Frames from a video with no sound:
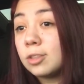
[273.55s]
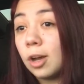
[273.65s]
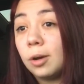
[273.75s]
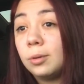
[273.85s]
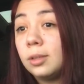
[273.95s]

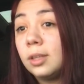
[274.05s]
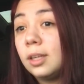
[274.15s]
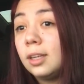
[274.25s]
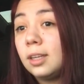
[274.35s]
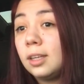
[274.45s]
So
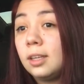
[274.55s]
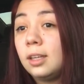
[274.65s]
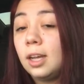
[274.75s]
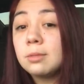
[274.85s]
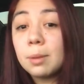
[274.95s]

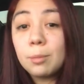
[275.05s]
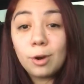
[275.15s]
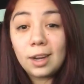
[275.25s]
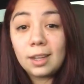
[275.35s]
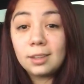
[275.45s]
that's my
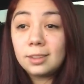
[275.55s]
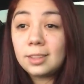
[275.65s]
morning.